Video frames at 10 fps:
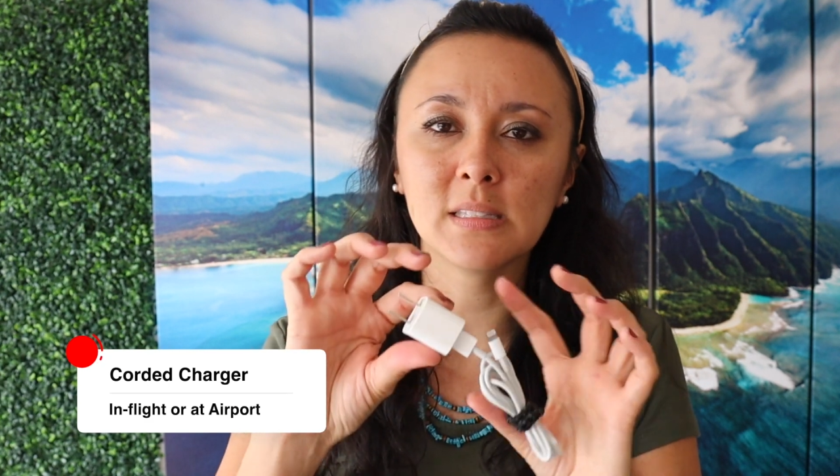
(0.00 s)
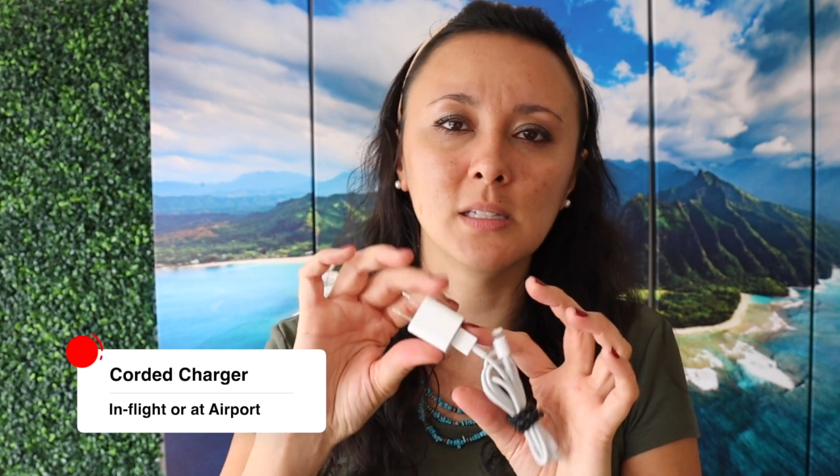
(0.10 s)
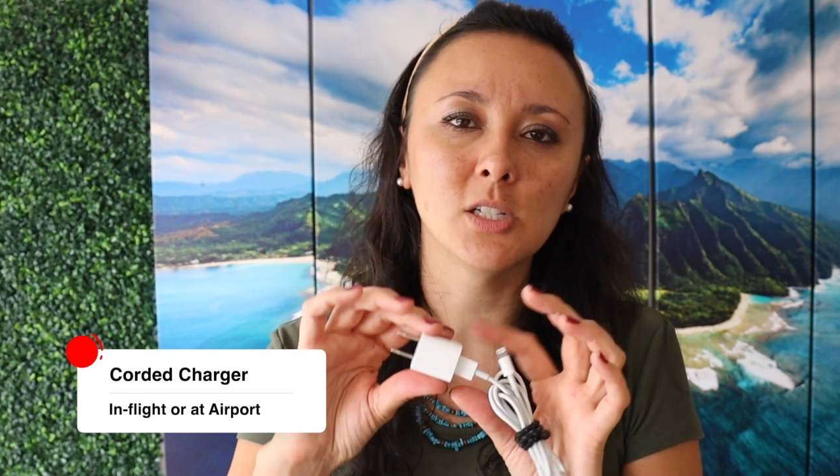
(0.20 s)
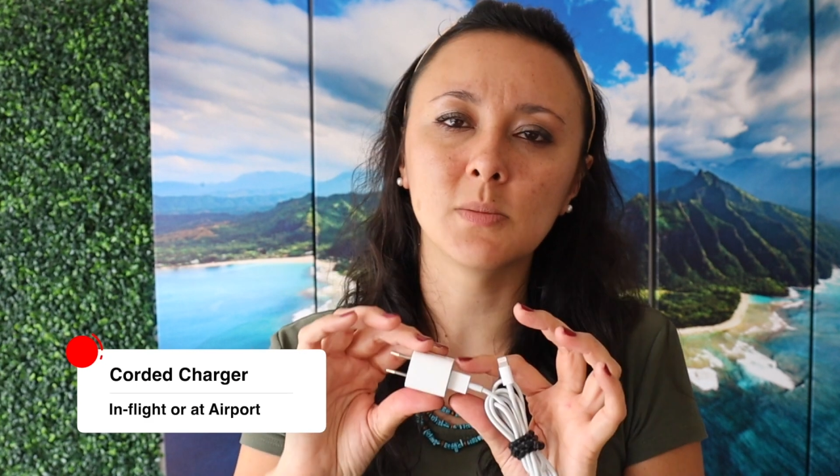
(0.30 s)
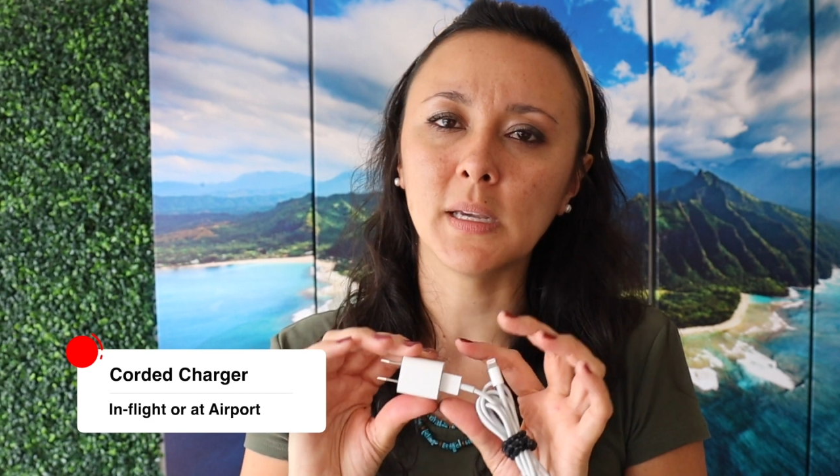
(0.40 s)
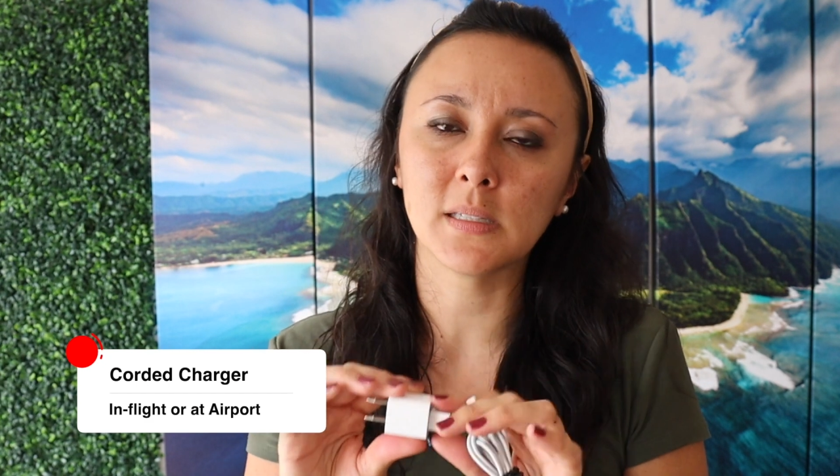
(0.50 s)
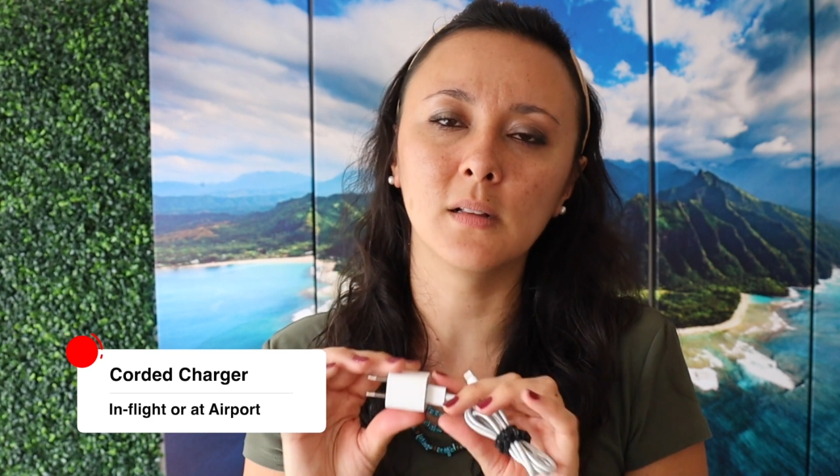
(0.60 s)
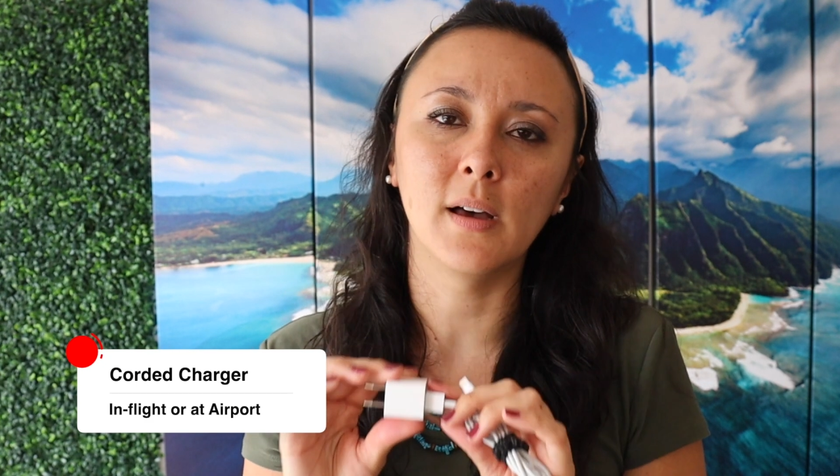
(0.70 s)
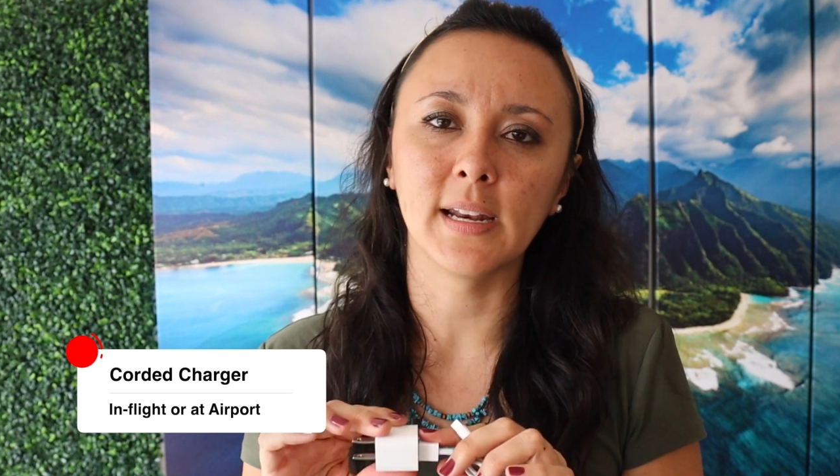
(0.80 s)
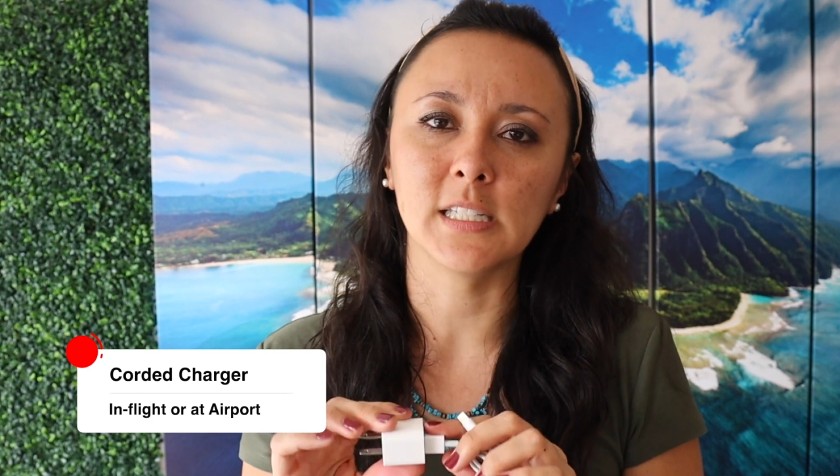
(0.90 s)
This just makes it a
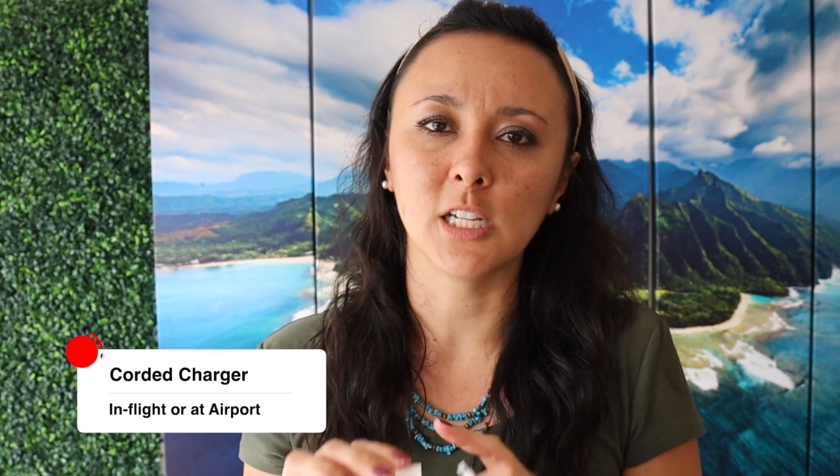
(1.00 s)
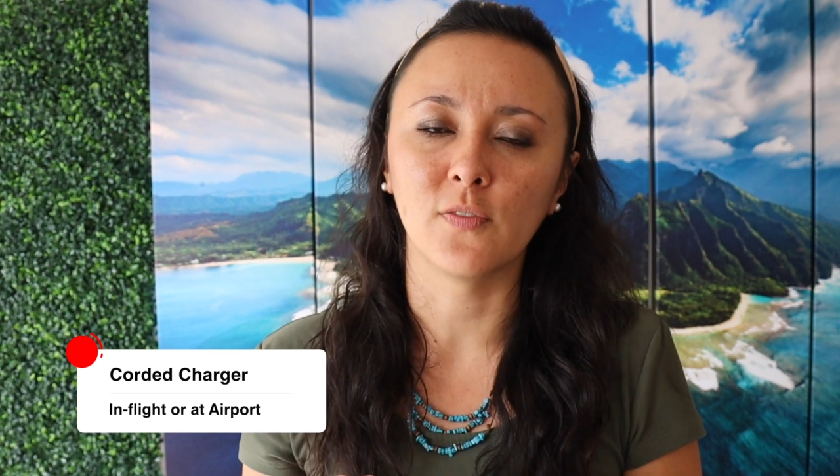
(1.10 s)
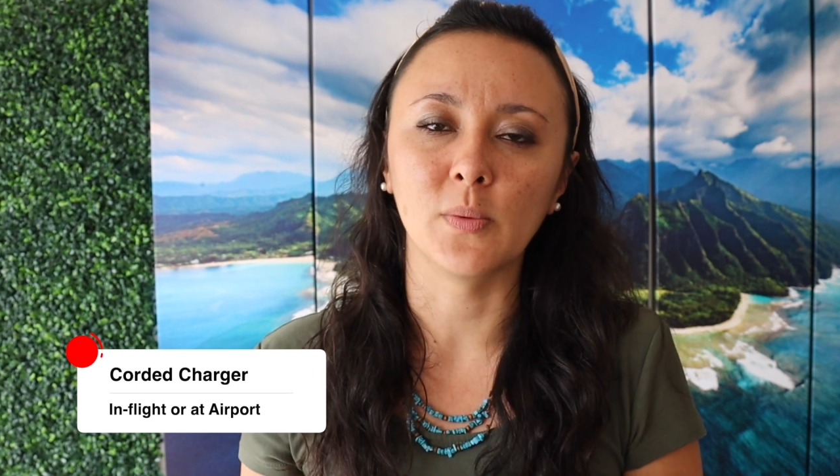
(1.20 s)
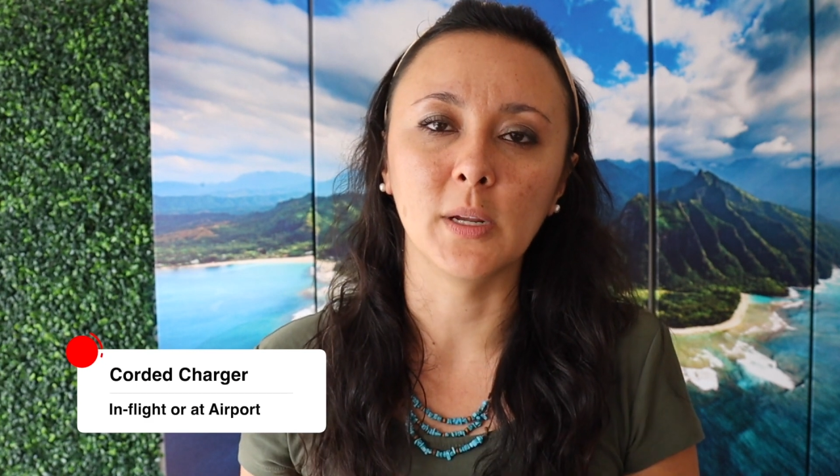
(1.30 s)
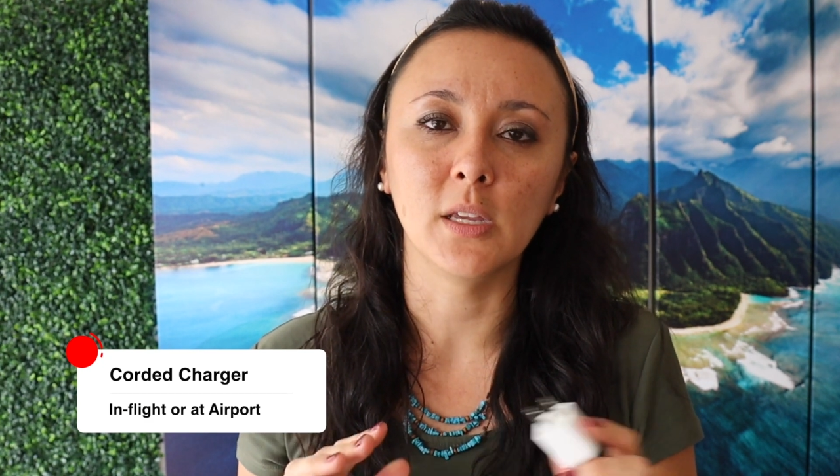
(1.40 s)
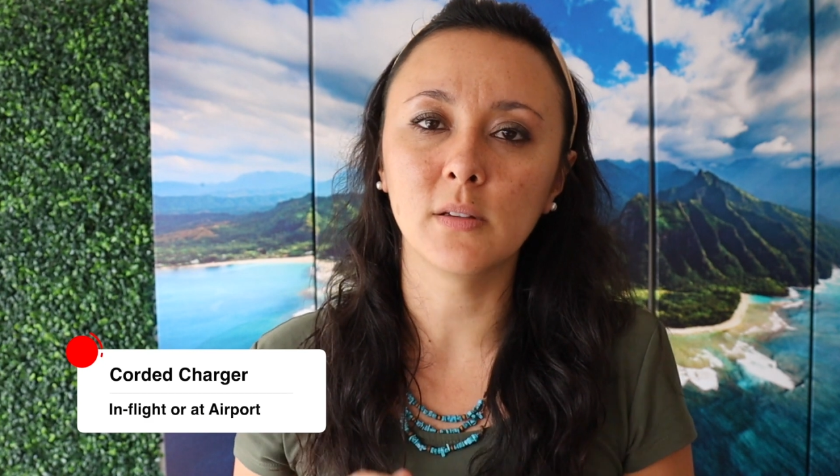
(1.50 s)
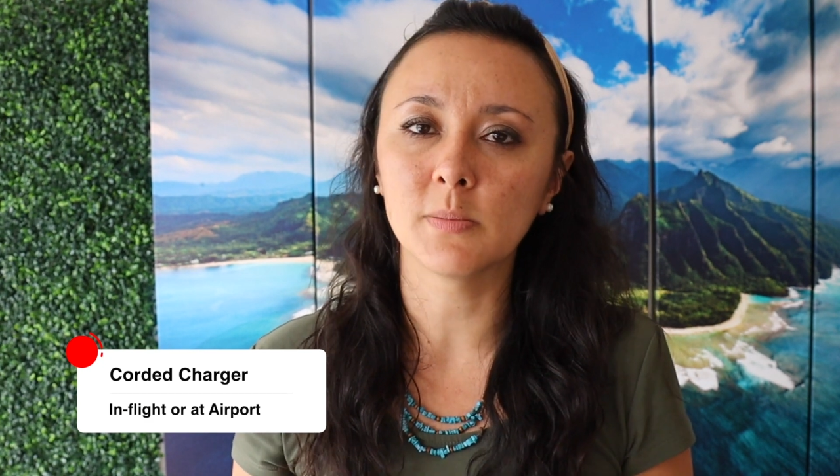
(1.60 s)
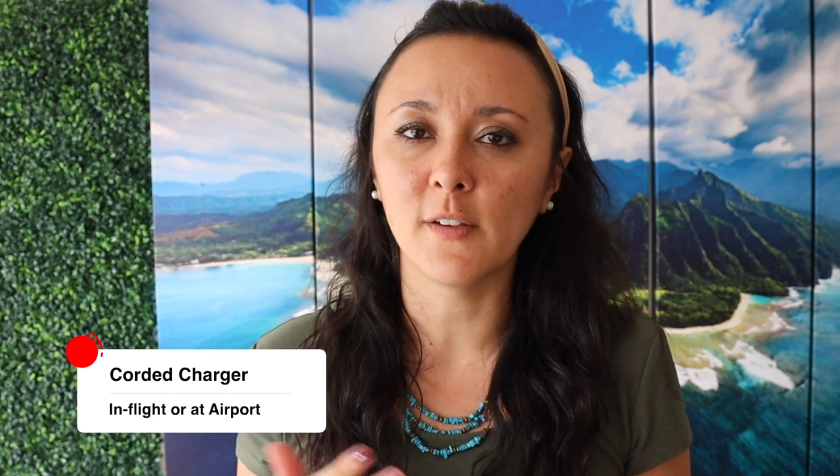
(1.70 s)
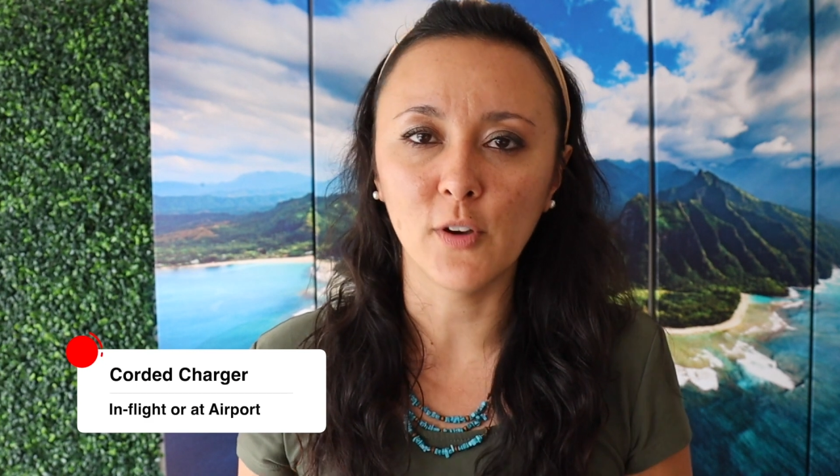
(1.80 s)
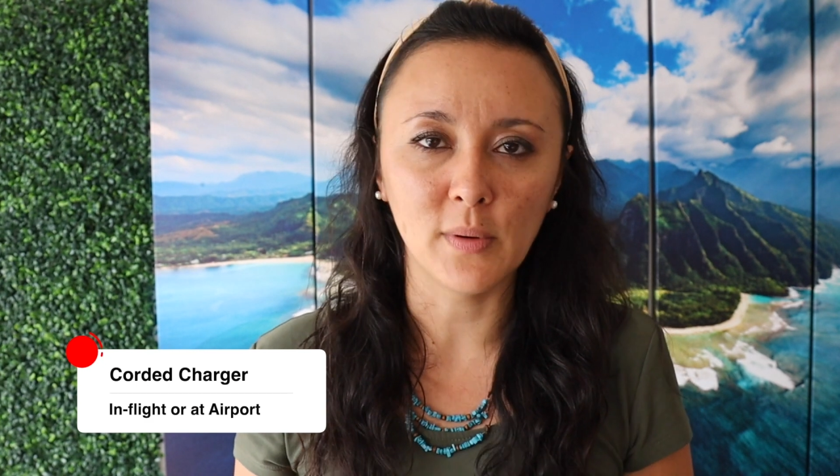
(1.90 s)
lot easier for me to use
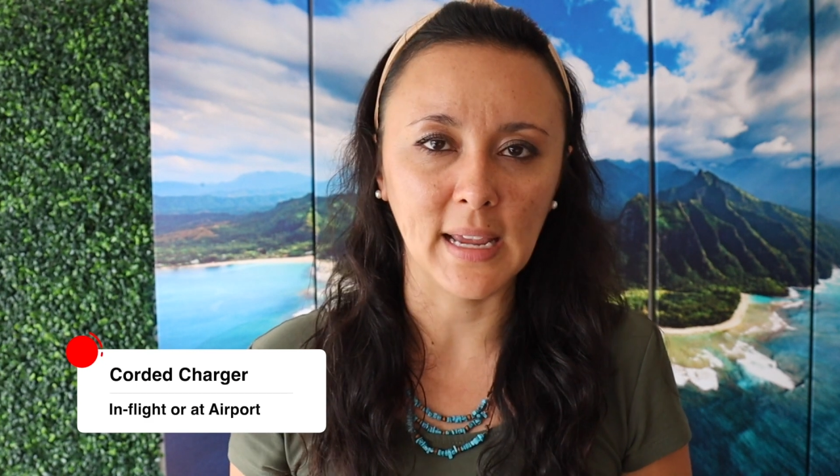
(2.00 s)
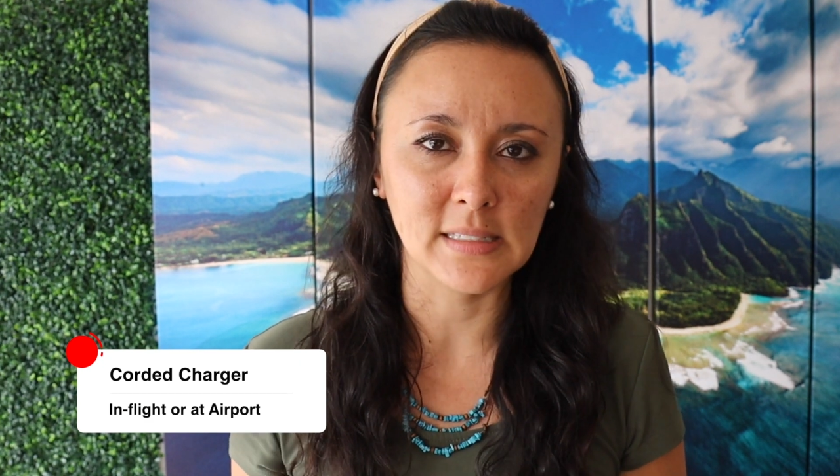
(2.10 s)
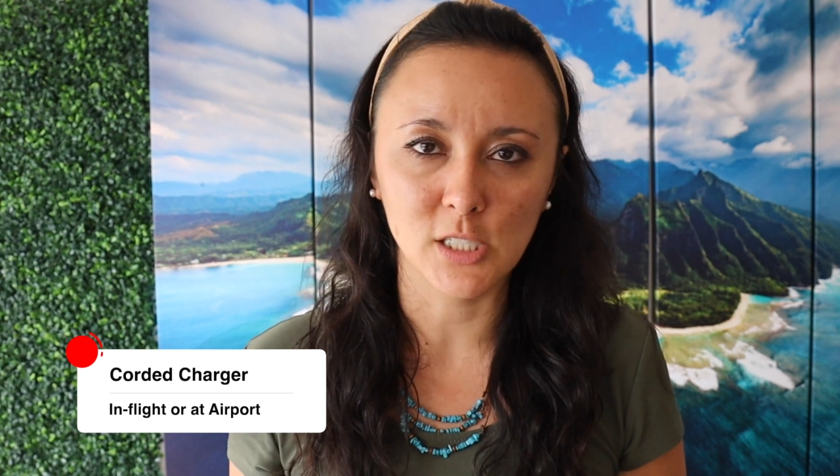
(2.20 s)
my phone and